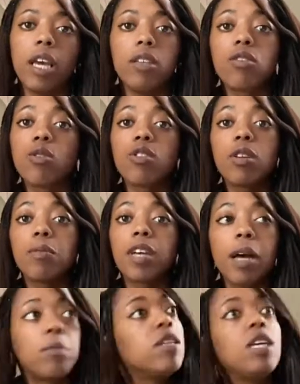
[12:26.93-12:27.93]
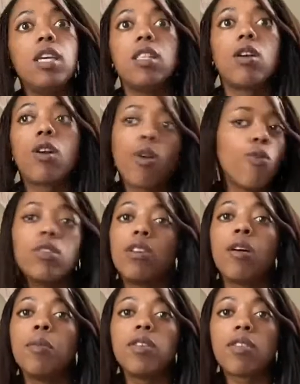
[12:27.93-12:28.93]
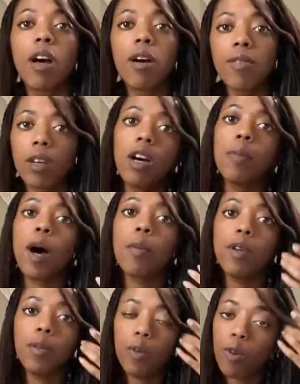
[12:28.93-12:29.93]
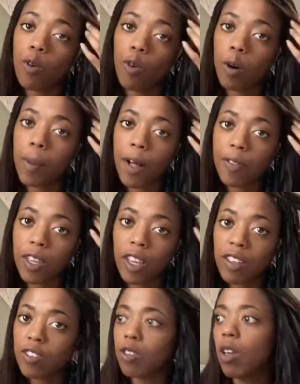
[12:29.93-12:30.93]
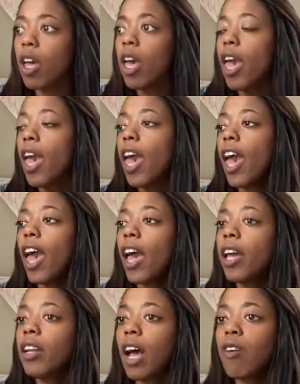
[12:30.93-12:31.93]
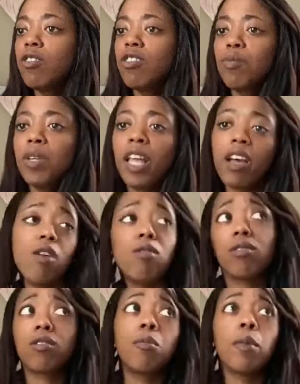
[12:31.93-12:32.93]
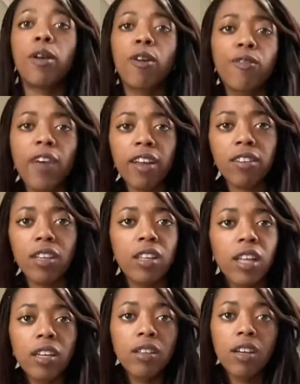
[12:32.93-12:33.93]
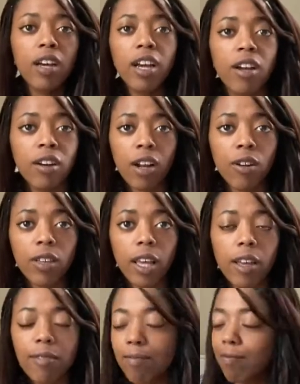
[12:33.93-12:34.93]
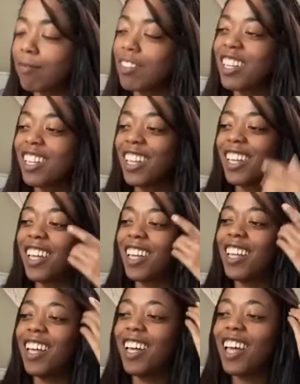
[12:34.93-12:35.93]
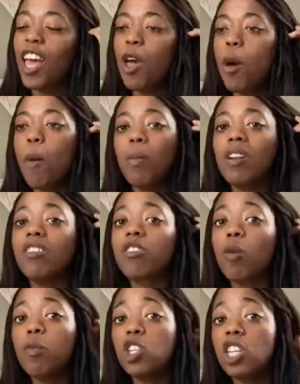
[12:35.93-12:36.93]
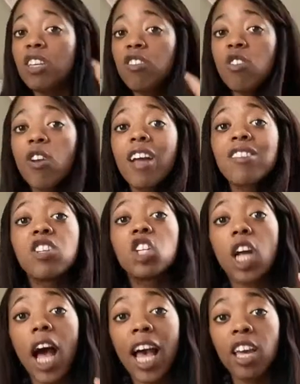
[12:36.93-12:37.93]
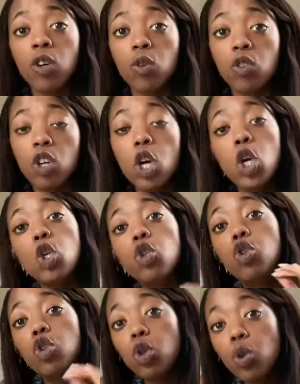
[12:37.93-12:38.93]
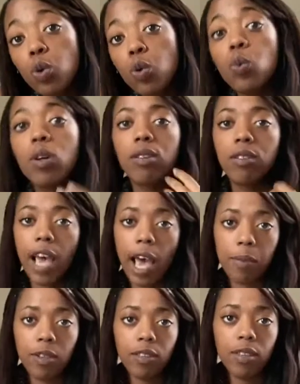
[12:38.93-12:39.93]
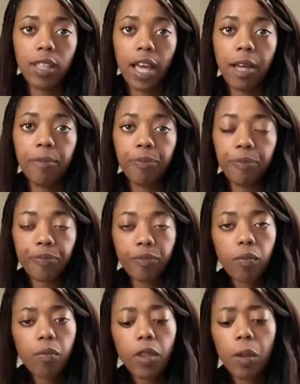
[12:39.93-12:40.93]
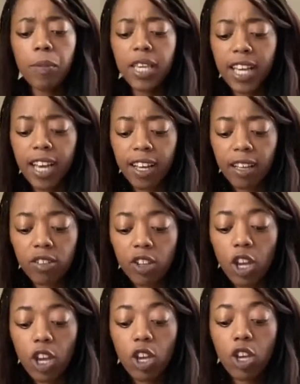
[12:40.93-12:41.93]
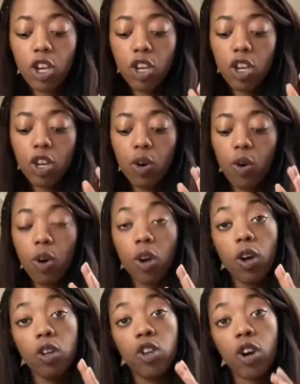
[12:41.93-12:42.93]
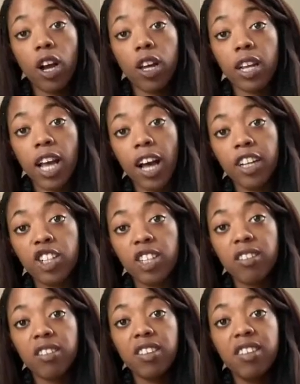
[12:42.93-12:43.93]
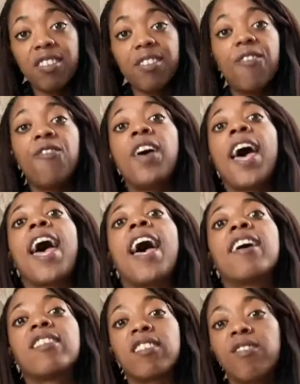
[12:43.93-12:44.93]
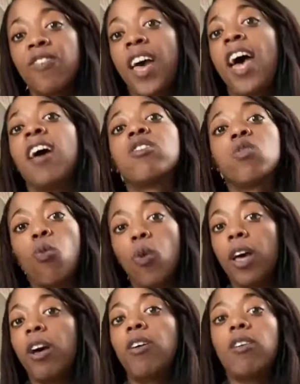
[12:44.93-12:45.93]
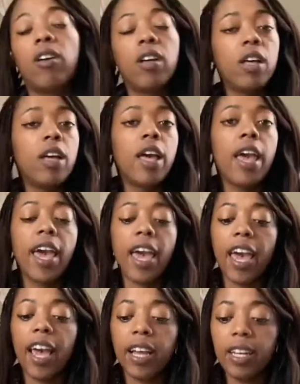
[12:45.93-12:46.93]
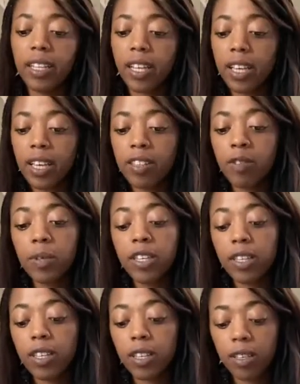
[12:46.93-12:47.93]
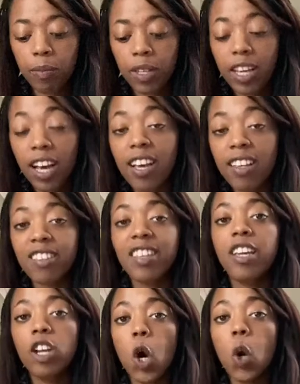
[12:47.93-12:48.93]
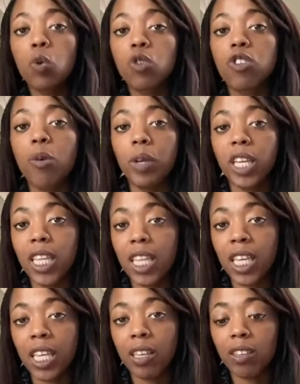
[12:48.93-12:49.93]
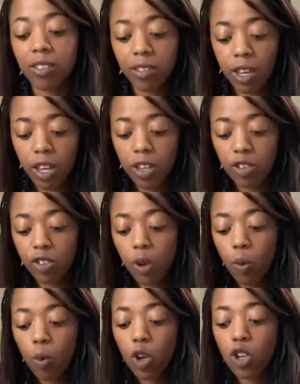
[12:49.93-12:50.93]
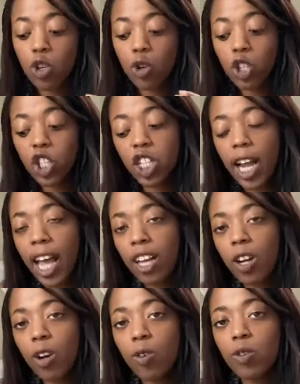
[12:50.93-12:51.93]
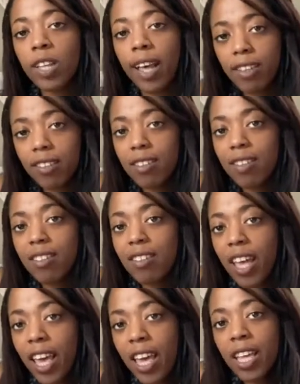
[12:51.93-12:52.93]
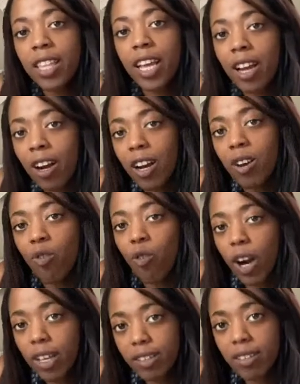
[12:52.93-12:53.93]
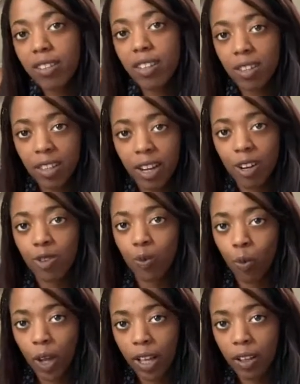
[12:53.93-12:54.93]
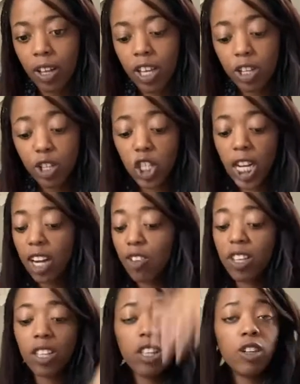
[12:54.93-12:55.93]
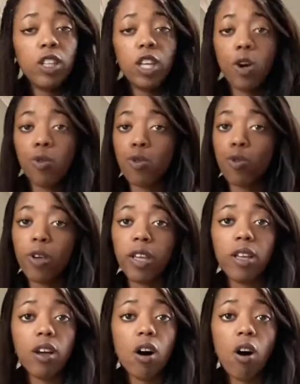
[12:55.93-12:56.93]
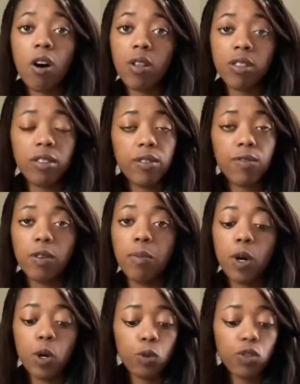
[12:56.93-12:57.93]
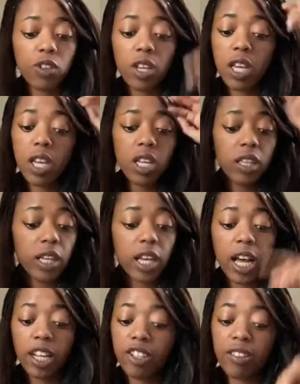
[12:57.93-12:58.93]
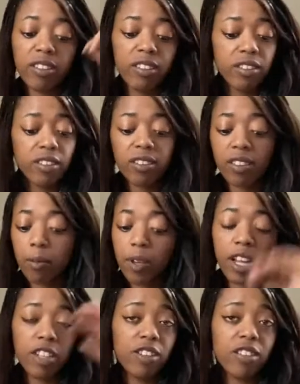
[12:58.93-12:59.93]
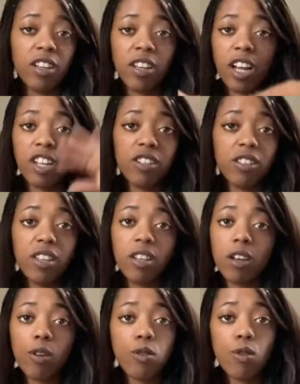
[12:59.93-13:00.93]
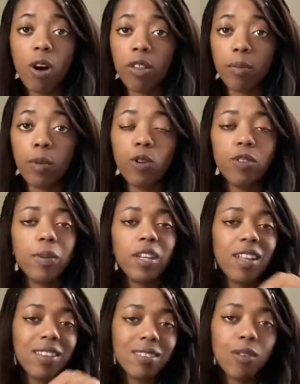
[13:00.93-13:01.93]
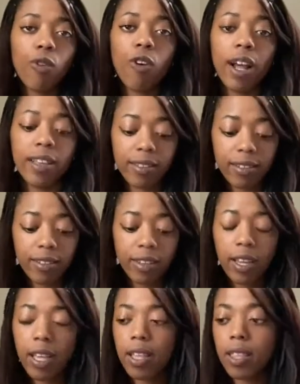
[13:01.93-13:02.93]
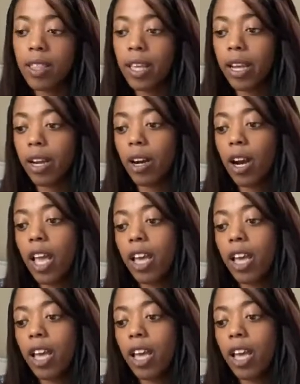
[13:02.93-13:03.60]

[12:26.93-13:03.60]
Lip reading: And so sometimes the ether would tell me stuff about people or about things, and I would just be like, oh, so matter of factly, like, duh, how y'all not know that? But it's so much easier as a child to tap into that, because your unconscious is a vast, vast well, and it's because it can hold so many things. So your shadow likes to stay there and rest in there as well. Your shadow can literally go through all the different modes. The consciousness, the subconscious, unconscious. It can go through all the modes, but it likes to rest there.